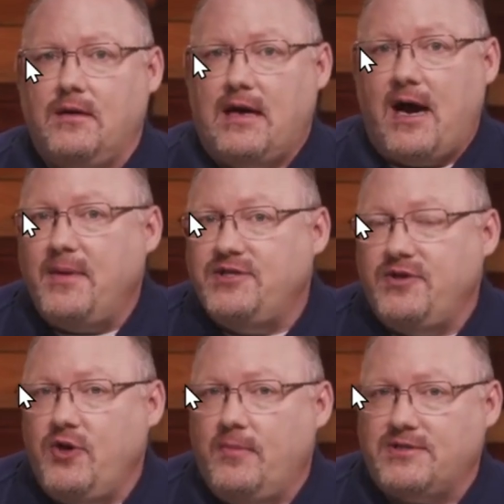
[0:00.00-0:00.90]
How many of
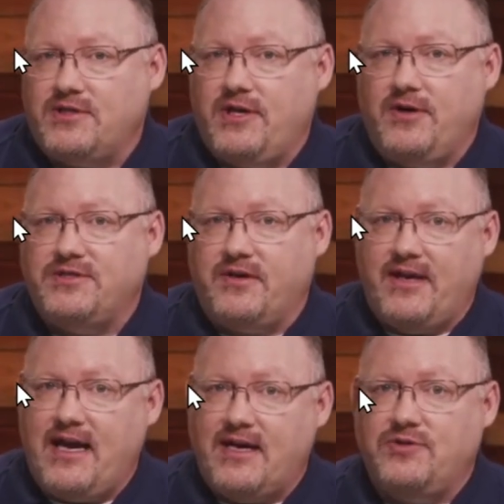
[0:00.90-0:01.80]
you knew about Security Center,
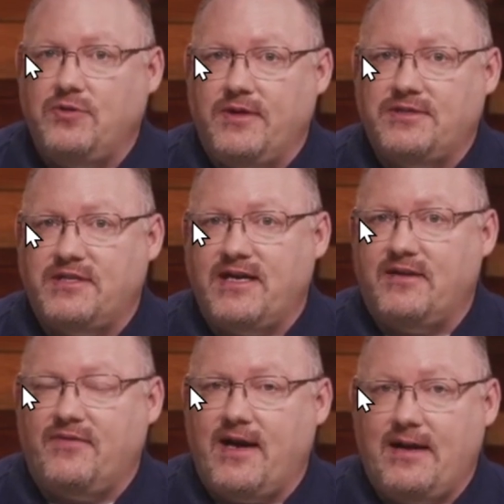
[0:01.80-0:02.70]
that you had a tool that's
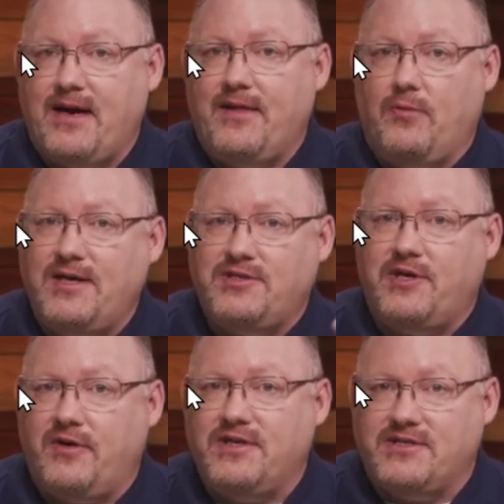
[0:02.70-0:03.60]
identifying? And by the way,
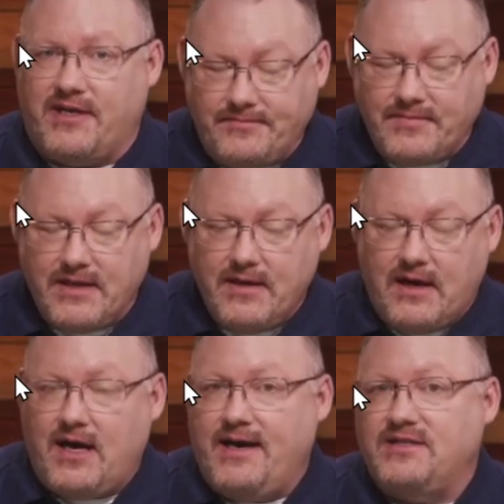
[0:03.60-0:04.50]
Security Center
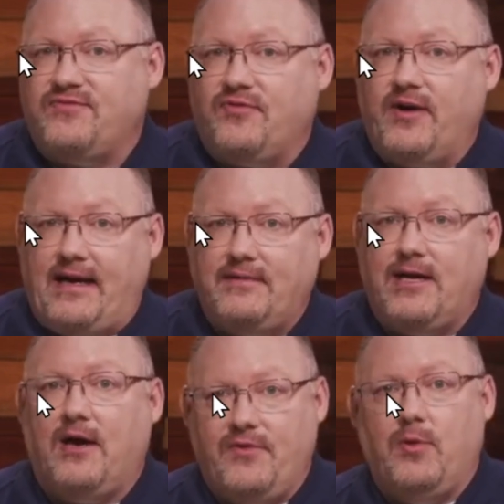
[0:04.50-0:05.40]
is free.
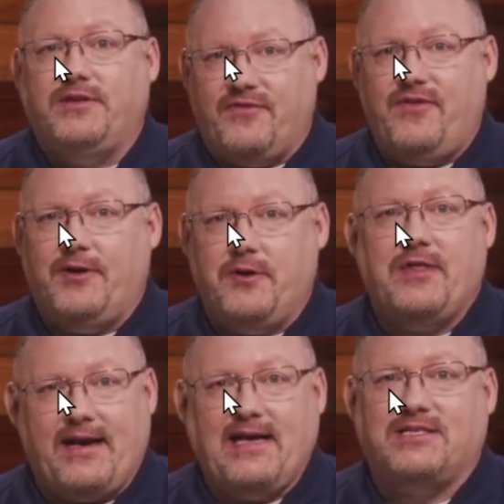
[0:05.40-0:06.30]
Now, if you want Defender,
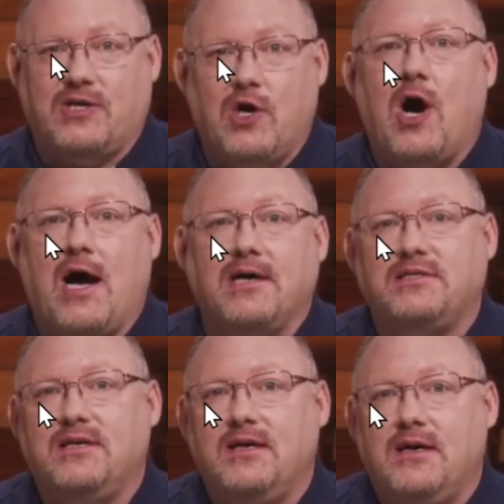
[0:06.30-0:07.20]
that has a
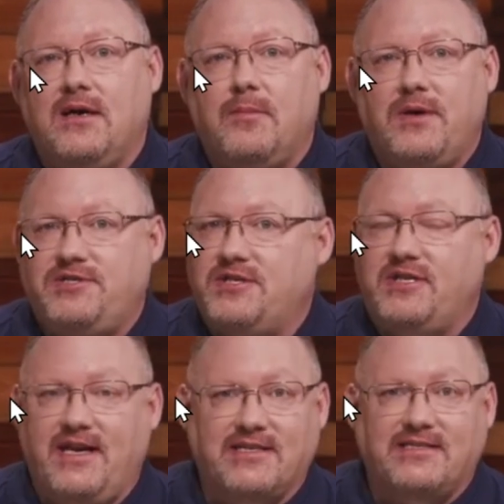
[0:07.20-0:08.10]
cost, but
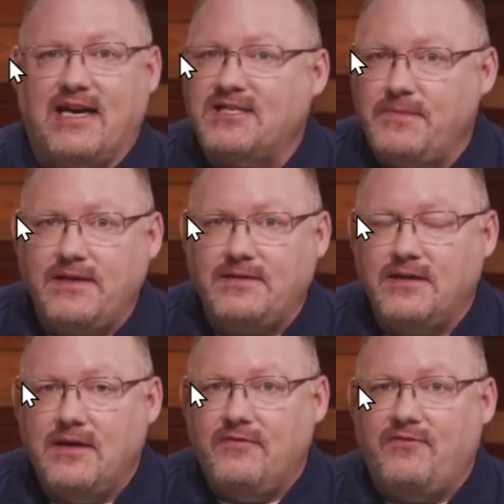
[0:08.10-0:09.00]
just the assessment,
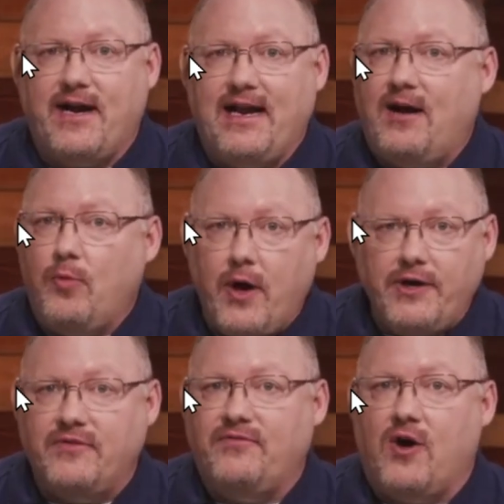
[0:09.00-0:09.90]
finding out where
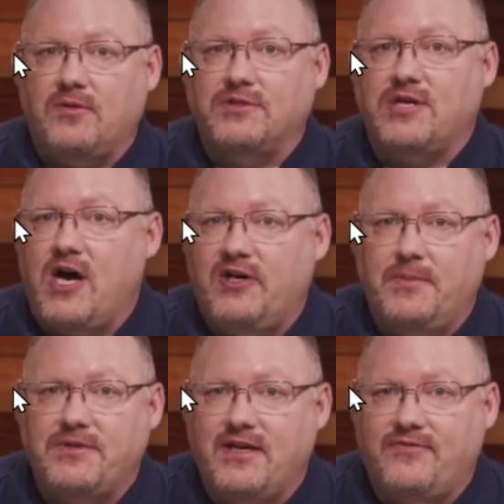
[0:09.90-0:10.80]
you're vulnerable is
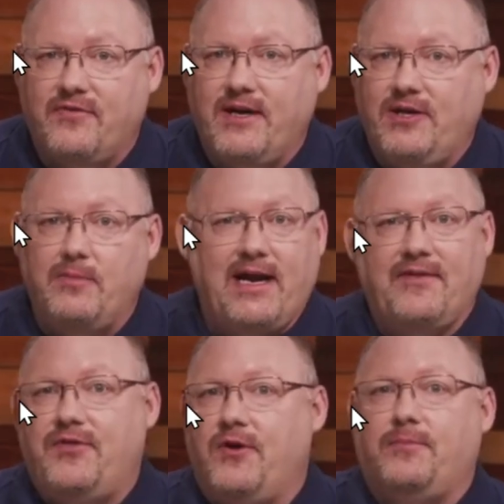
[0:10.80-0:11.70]
100% free. You might
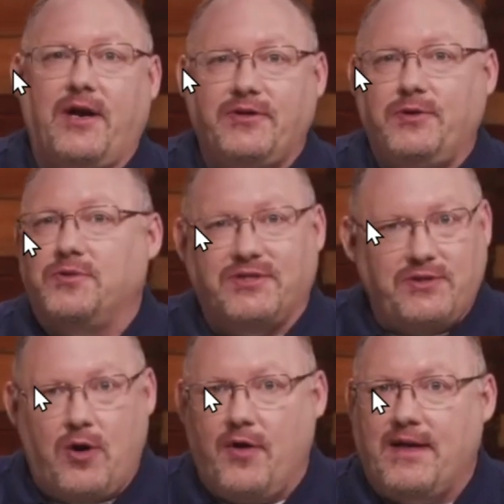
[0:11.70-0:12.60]
have third-party tools that
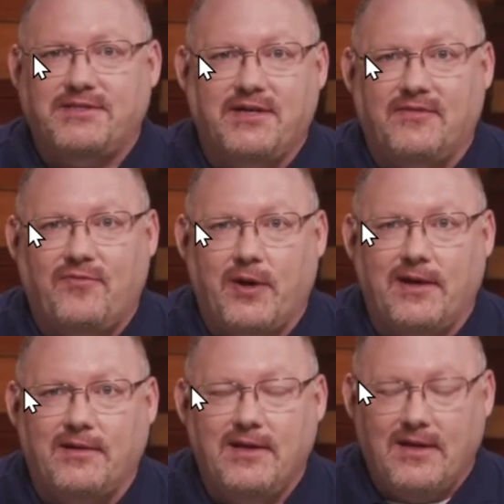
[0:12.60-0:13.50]
do all that stuff for
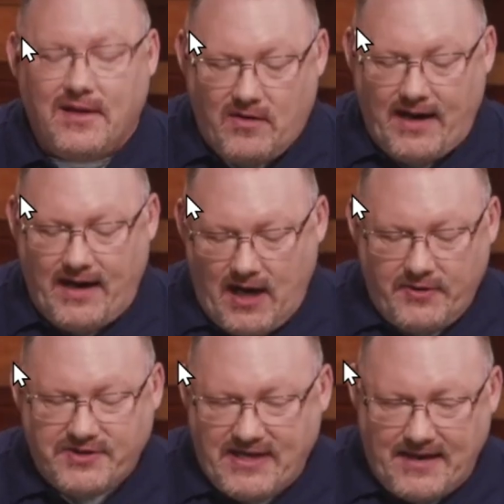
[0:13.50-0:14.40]
you. All right?
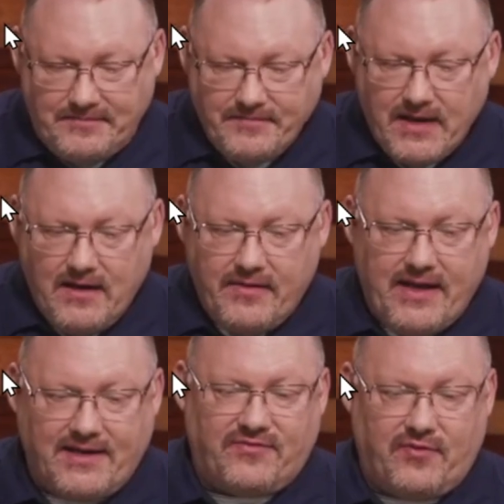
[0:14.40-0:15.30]
Understand
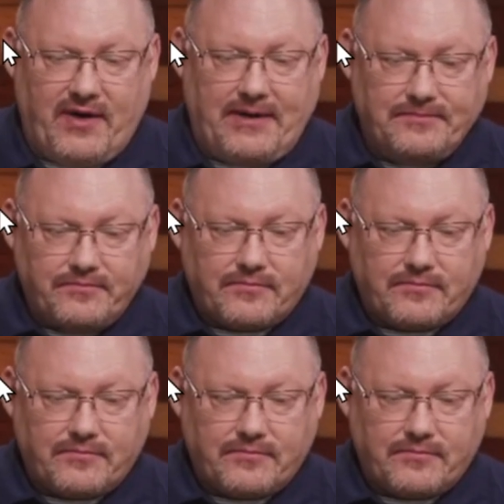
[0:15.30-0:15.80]
that it's free.